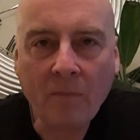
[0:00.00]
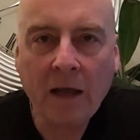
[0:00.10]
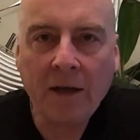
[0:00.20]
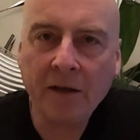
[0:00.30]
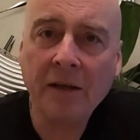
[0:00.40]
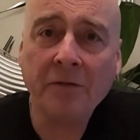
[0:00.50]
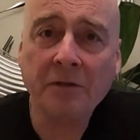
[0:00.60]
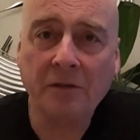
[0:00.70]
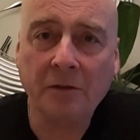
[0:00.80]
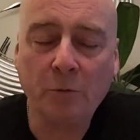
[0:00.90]
and I'm going to have
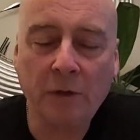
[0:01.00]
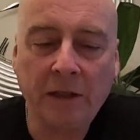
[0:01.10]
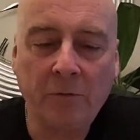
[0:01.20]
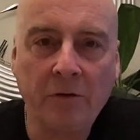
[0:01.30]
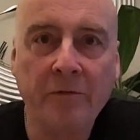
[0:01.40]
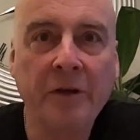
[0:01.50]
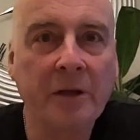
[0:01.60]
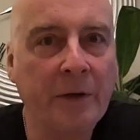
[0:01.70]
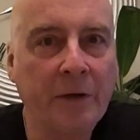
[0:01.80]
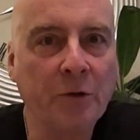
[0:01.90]
to refer to
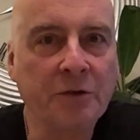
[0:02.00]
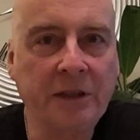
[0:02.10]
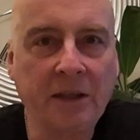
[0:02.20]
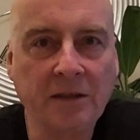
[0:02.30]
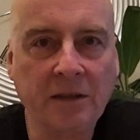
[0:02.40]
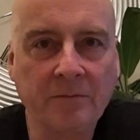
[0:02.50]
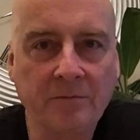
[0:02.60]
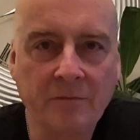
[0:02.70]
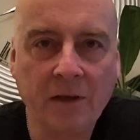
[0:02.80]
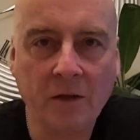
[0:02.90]
my notes here because
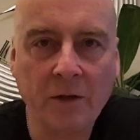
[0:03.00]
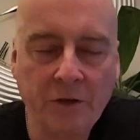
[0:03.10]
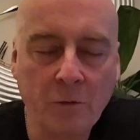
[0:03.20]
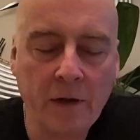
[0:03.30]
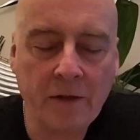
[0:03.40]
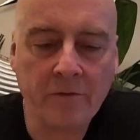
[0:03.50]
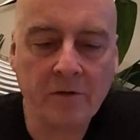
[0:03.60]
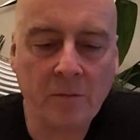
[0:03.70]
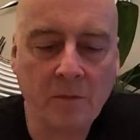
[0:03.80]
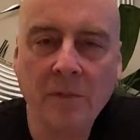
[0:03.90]
although I know where they're
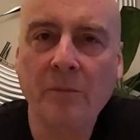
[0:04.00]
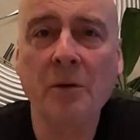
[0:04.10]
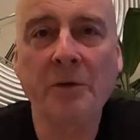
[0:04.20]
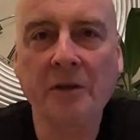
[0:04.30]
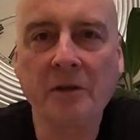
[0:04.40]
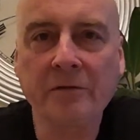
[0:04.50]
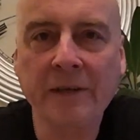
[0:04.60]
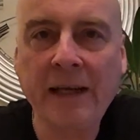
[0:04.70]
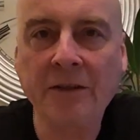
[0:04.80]
from, I'm probably going to forget.